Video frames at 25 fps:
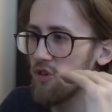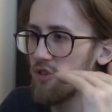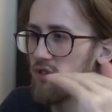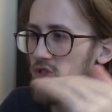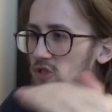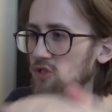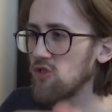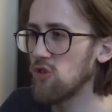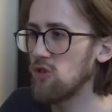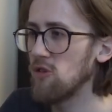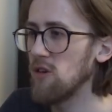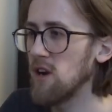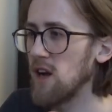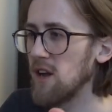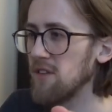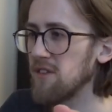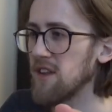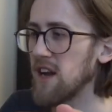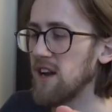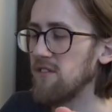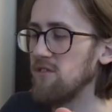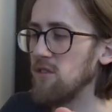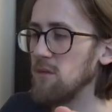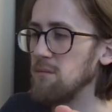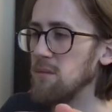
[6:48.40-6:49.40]
good storyline to
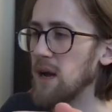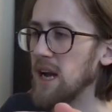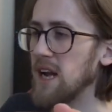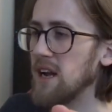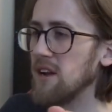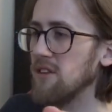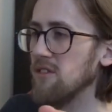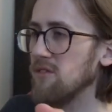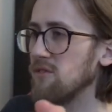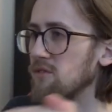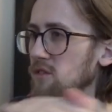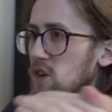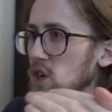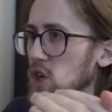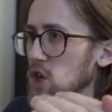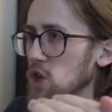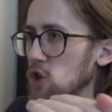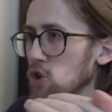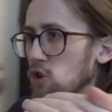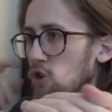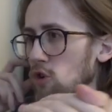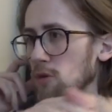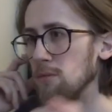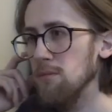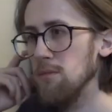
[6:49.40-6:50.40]
have for Peyton, for
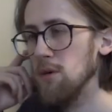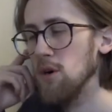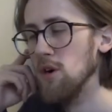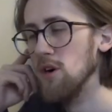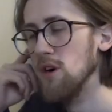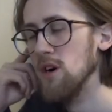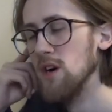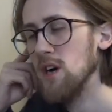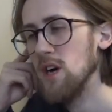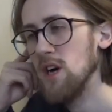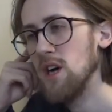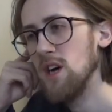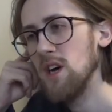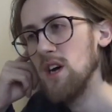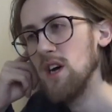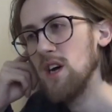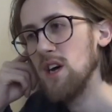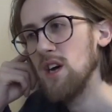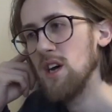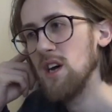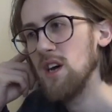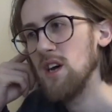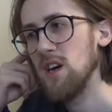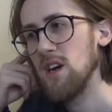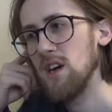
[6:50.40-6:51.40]
sure. But
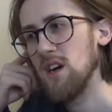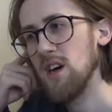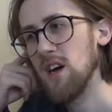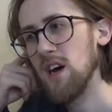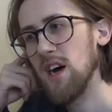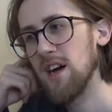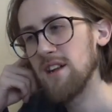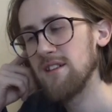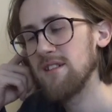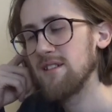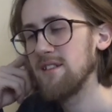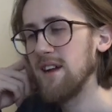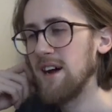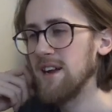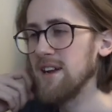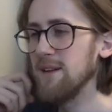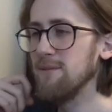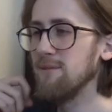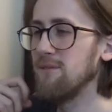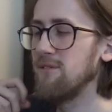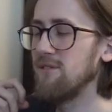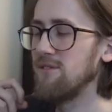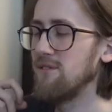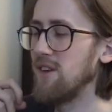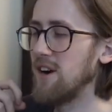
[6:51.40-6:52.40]
I
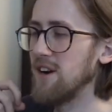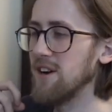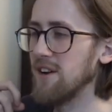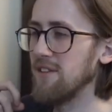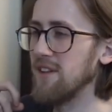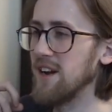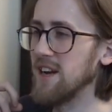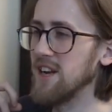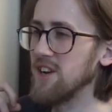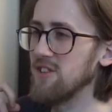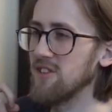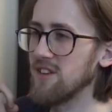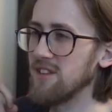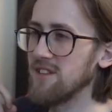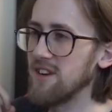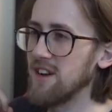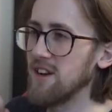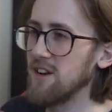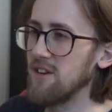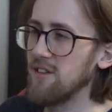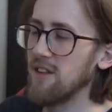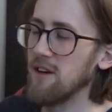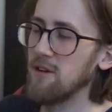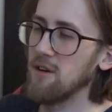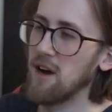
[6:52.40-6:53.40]
didn't find her that interesting.
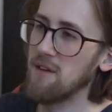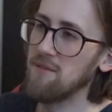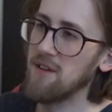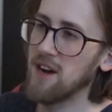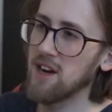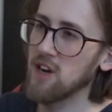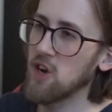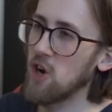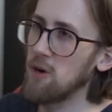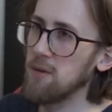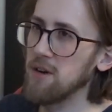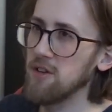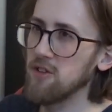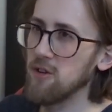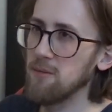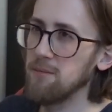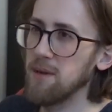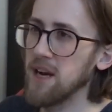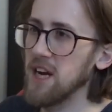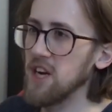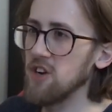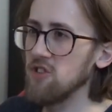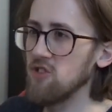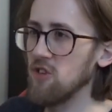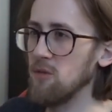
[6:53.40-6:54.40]
And though I've had comments on
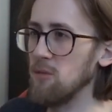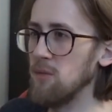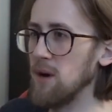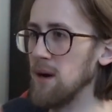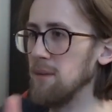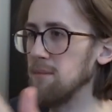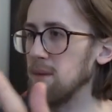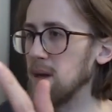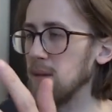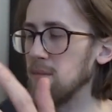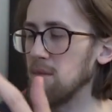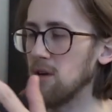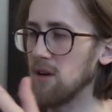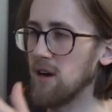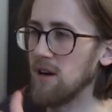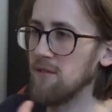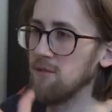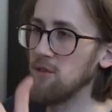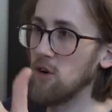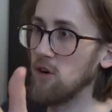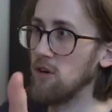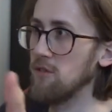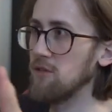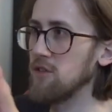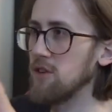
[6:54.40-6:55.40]
Patreon where people, I've
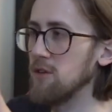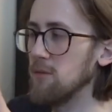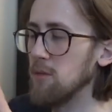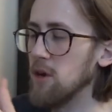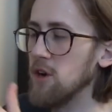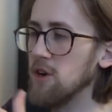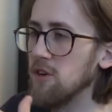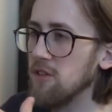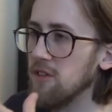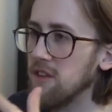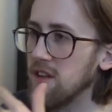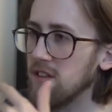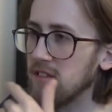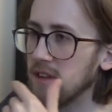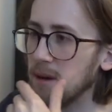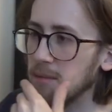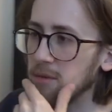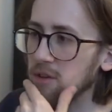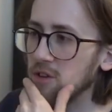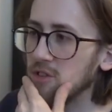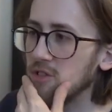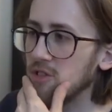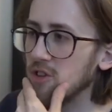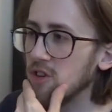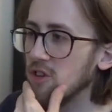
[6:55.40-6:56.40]
not obviously uploaded these
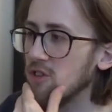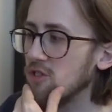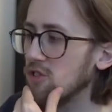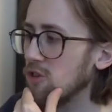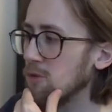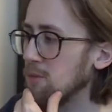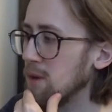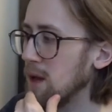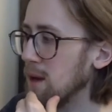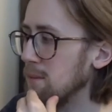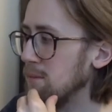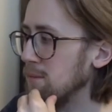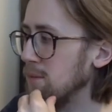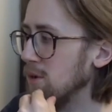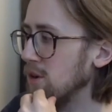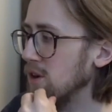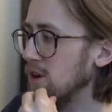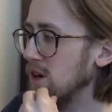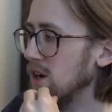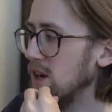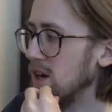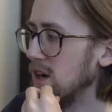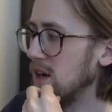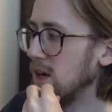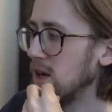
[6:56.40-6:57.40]
episodes to YouTube yet, but
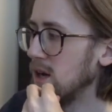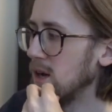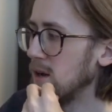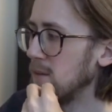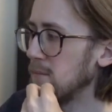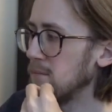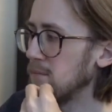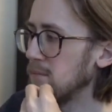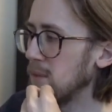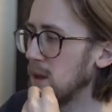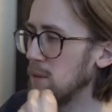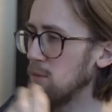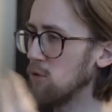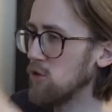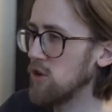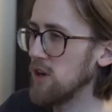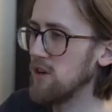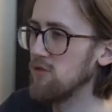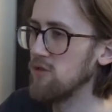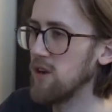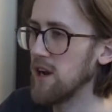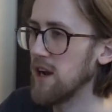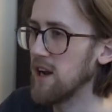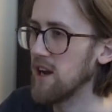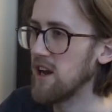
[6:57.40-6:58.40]
people
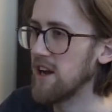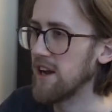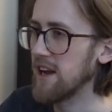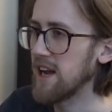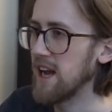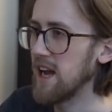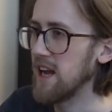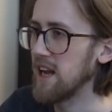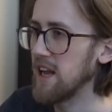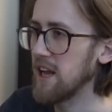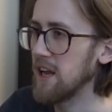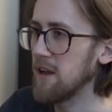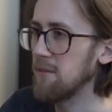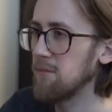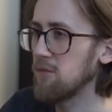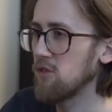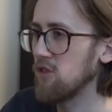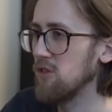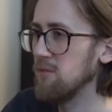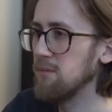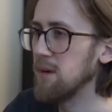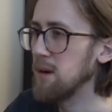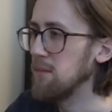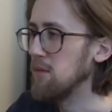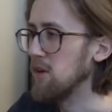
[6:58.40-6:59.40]
did really like Ellie.
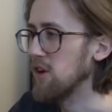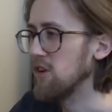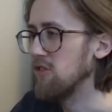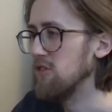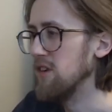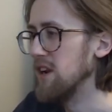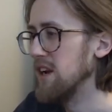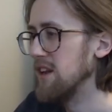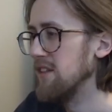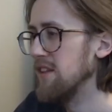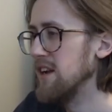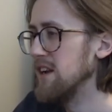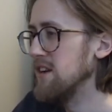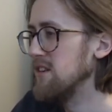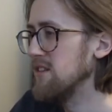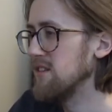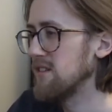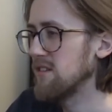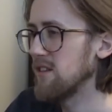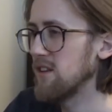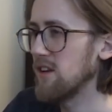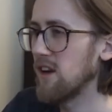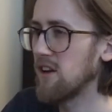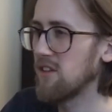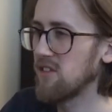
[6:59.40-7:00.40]
Some people agreed. They
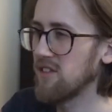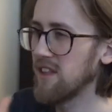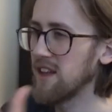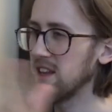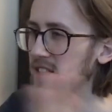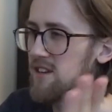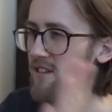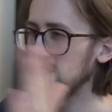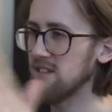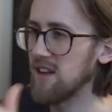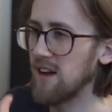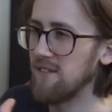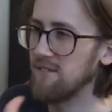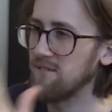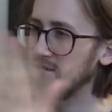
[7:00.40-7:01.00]
just, I think she's that